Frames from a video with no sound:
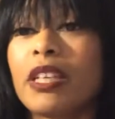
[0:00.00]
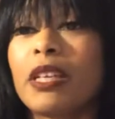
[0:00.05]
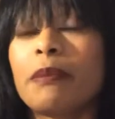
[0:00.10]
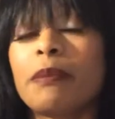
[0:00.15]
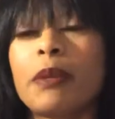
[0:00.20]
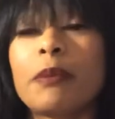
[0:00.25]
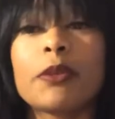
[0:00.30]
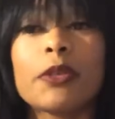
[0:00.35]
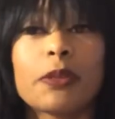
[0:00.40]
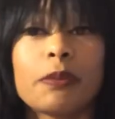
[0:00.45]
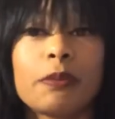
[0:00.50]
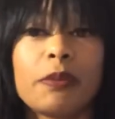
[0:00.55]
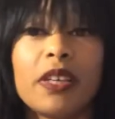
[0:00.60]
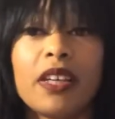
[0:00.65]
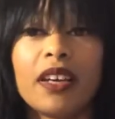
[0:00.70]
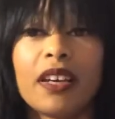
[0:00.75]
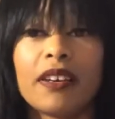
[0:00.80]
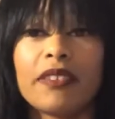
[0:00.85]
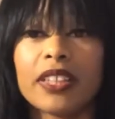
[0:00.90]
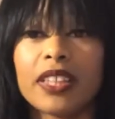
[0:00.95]
people speak
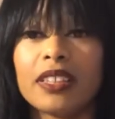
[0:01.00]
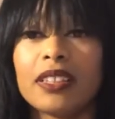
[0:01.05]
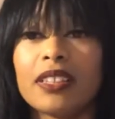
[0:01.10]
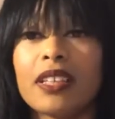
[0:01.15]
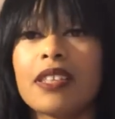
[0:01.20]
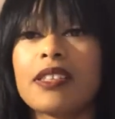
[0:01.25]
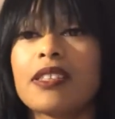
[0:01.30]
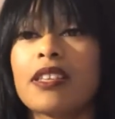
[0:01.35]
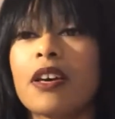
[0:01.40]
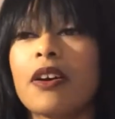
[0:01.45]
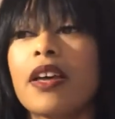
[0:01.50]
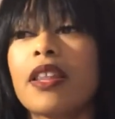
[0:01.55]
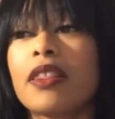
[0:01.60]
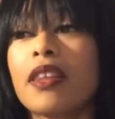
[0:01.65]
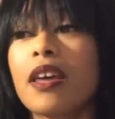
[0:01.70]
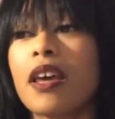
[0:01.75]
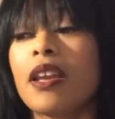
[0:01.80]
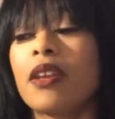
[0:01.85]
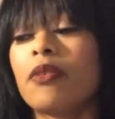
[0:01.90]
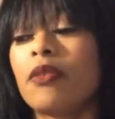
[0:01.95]
of it, and so I
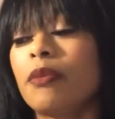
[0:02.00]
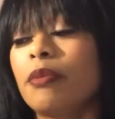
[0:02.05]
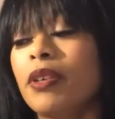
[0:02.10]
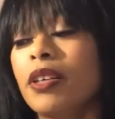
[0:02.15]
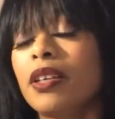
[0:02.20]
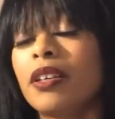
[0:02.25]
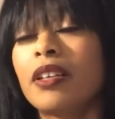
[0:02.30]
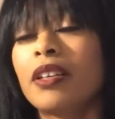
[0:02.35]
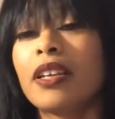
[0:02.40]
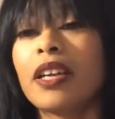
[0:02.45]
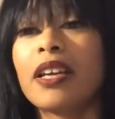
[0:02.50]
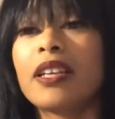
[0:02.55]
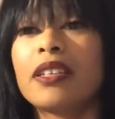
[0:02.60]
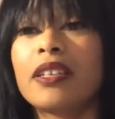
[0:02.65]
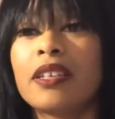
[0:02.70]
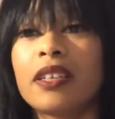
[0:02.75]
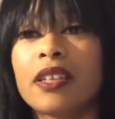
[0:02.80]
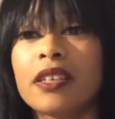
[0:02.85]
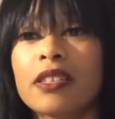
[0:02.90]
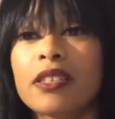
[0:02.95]
thought it would be a good
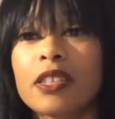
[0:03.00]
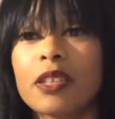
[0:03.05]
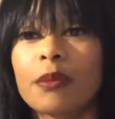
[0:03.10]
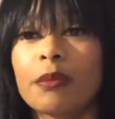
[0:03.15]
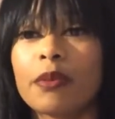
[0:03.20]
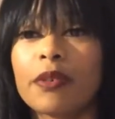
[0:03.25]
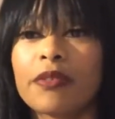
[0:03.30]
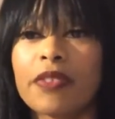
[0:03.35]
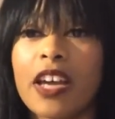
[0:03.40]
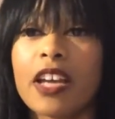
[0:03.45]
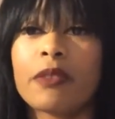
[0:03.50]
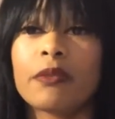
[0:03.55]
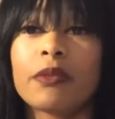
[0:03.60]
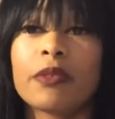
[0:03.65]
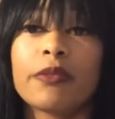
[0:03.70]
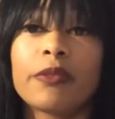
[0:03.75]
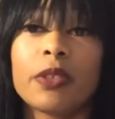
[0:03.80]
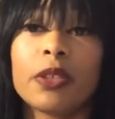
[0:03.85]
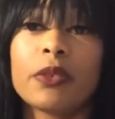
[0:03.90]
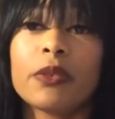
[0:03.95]
idea to provide a
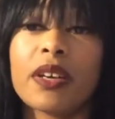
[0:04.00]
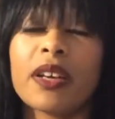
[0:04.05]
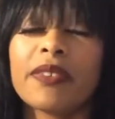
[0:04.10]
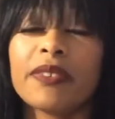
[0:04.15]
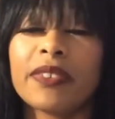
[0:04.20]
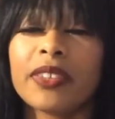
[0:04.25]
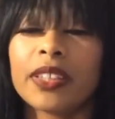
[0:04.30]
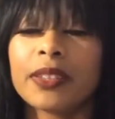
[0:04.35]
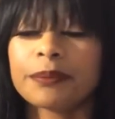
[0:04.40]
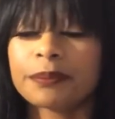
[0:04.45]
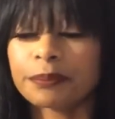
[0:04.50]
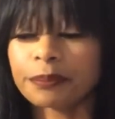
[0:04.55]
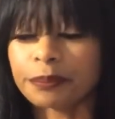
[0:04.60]
review of it,